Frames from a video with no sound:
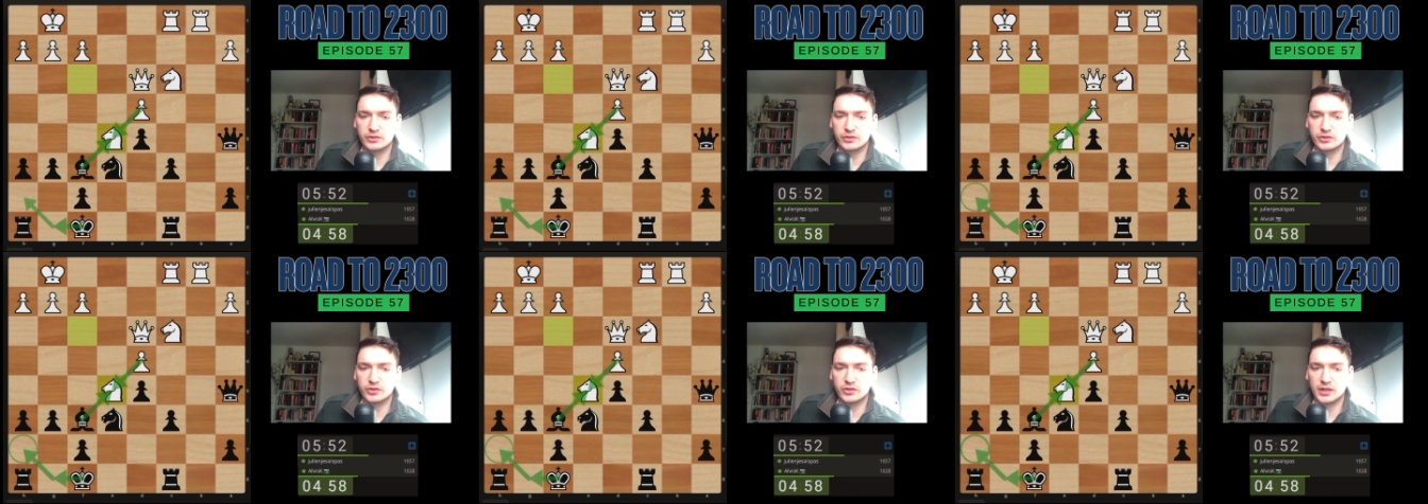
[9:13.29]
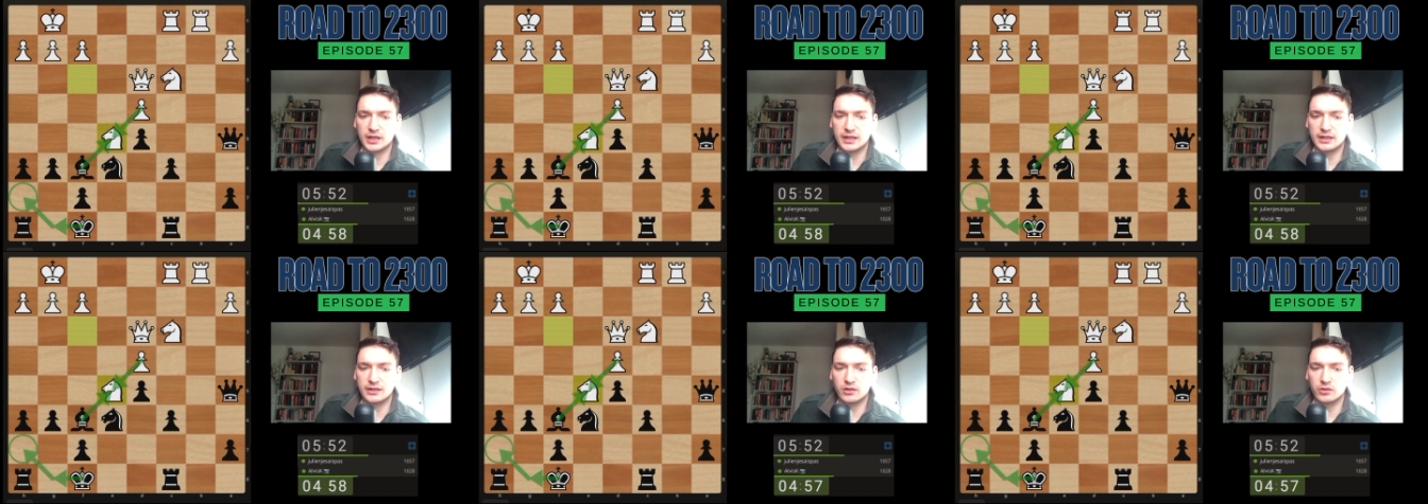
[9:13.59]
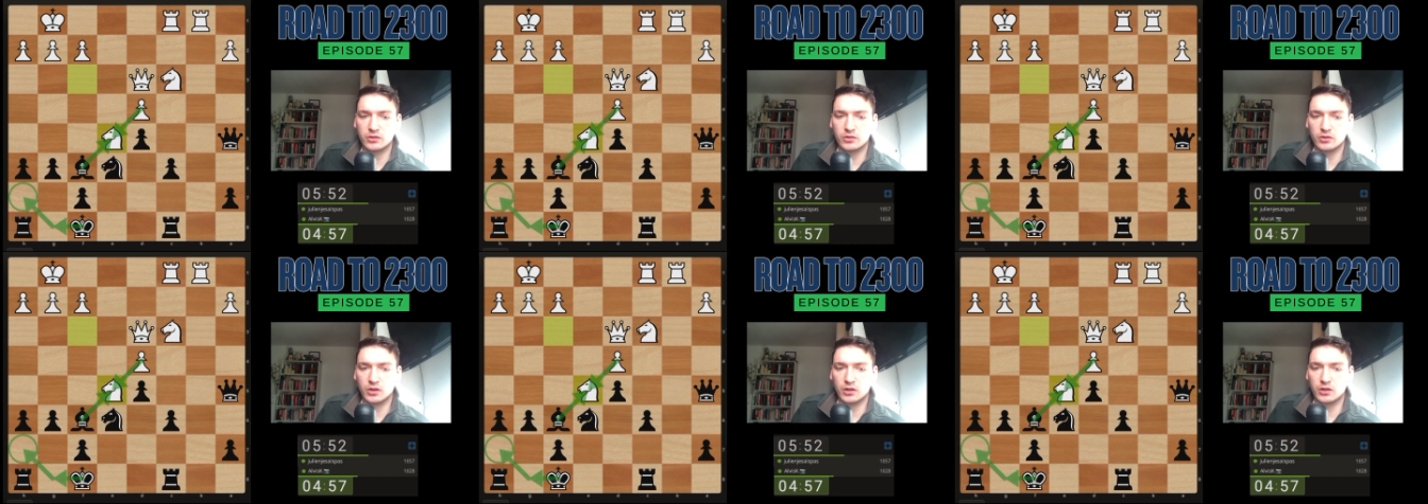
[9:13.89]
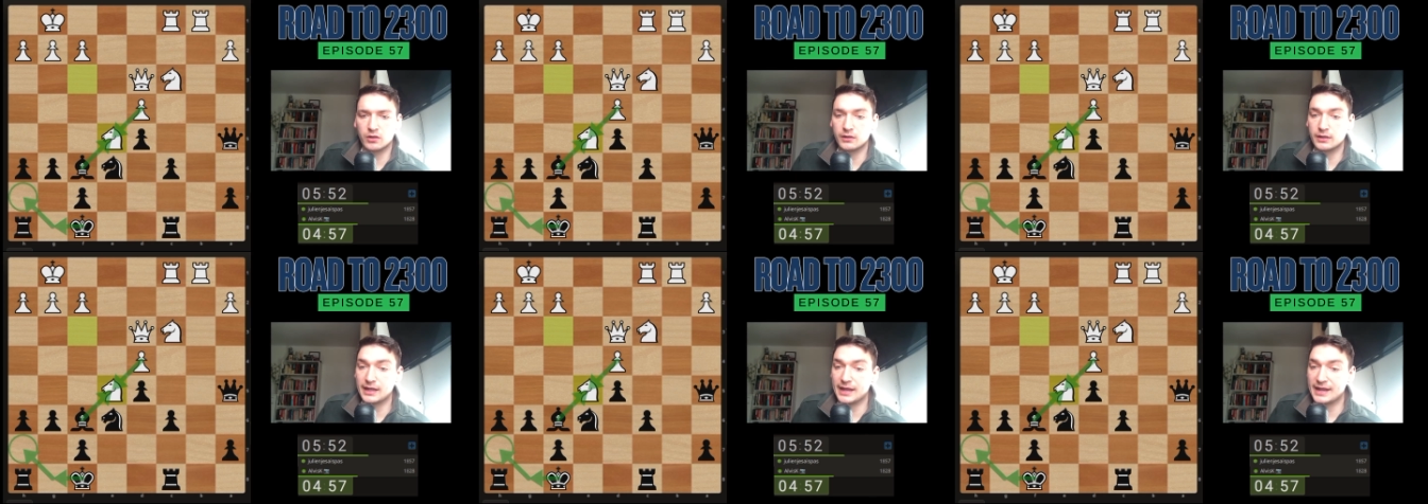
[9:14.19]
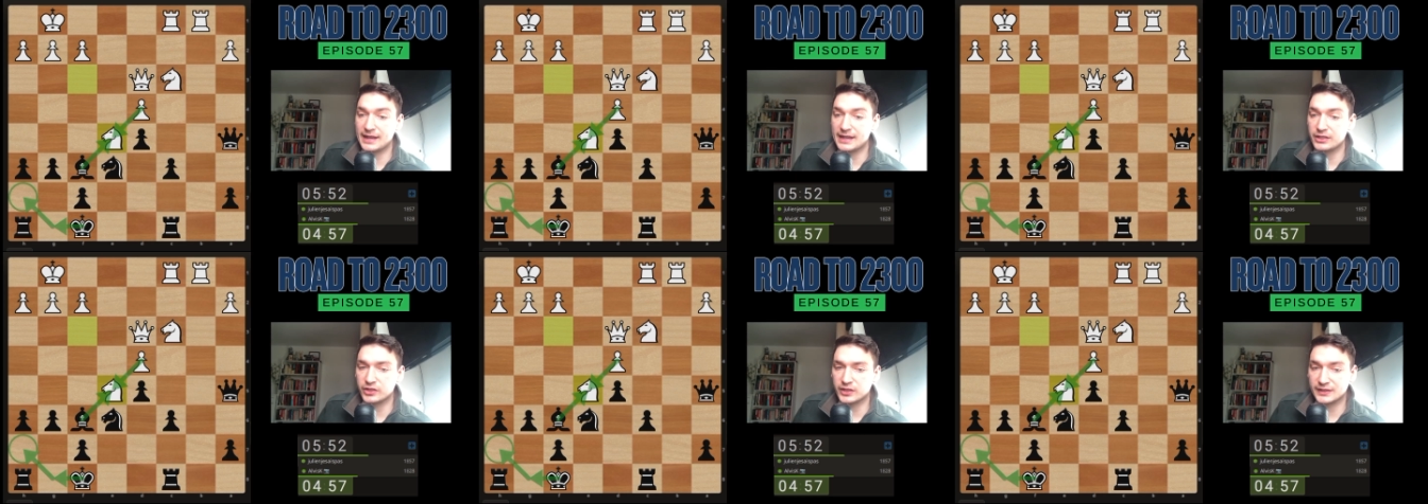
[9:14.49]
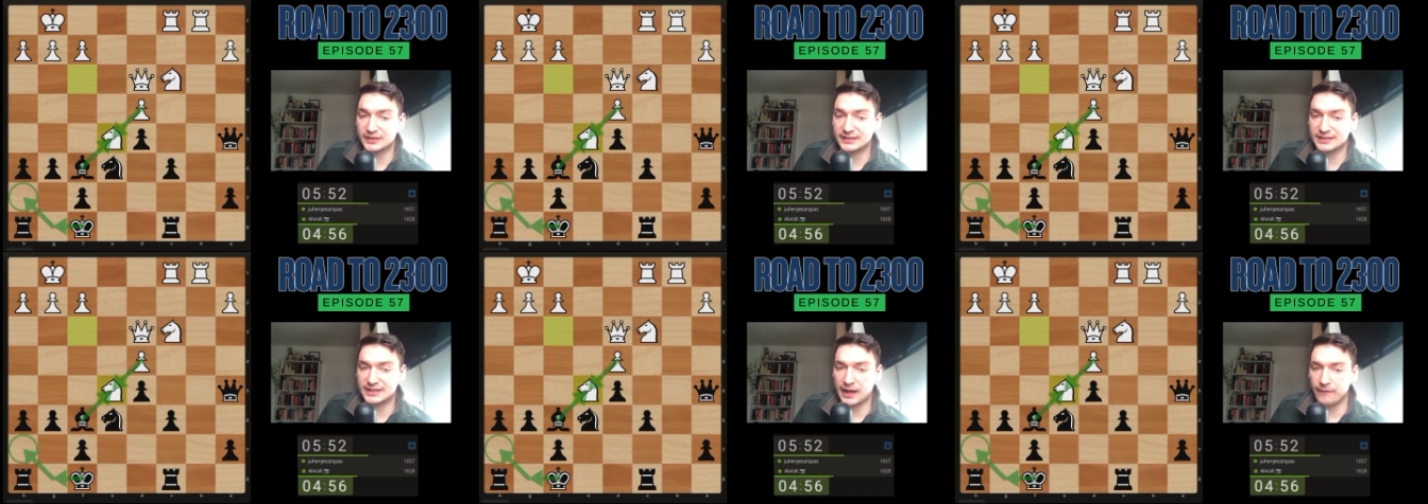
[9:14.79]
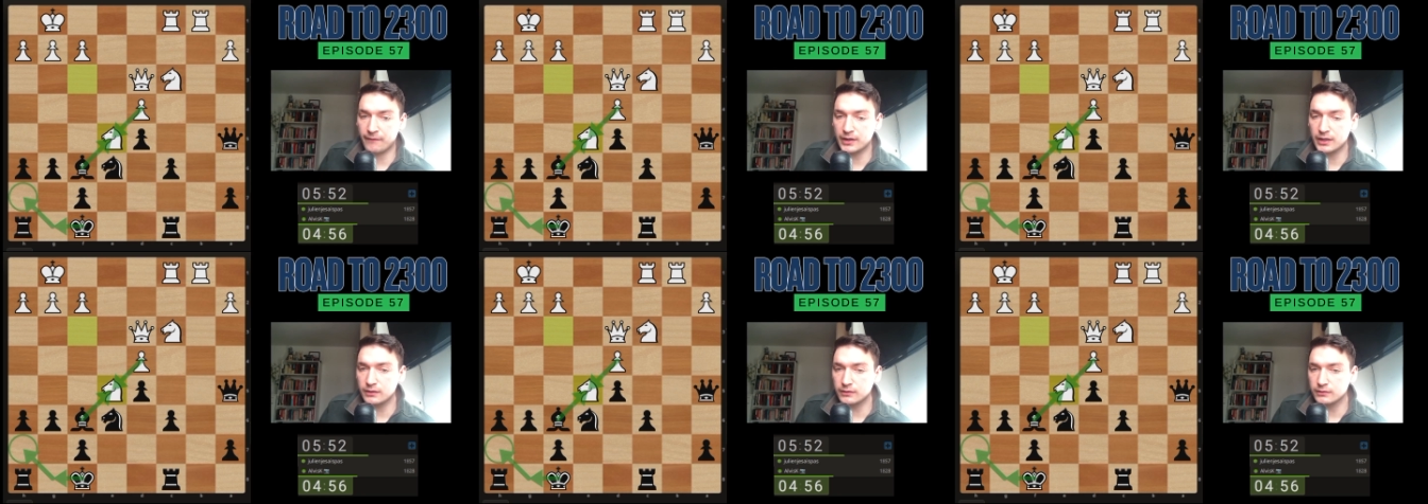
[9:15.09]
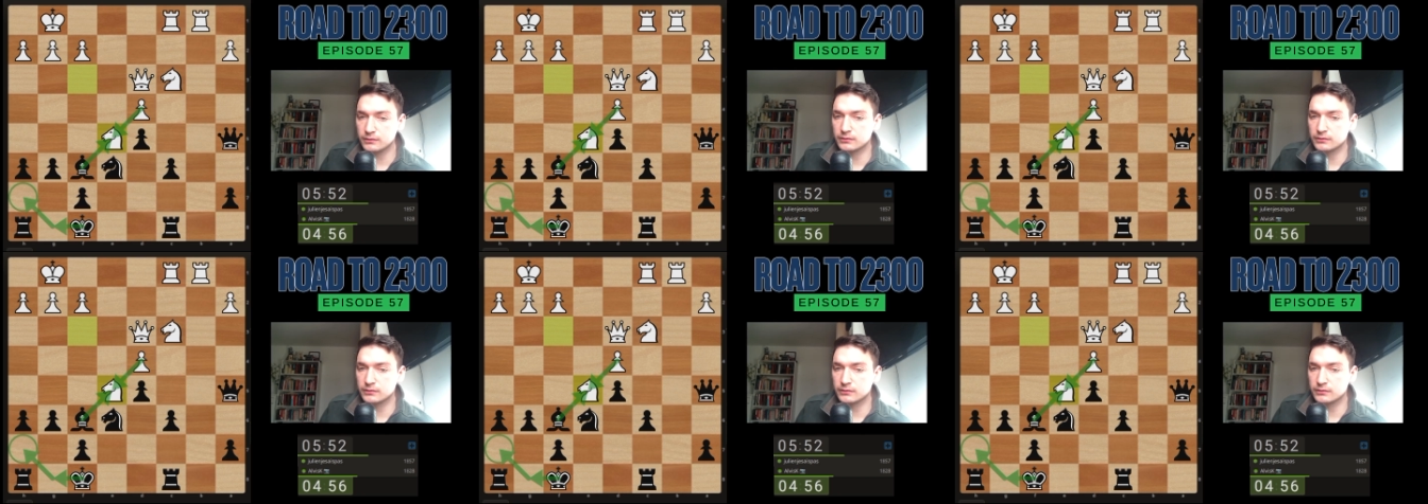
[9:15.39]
try go on h7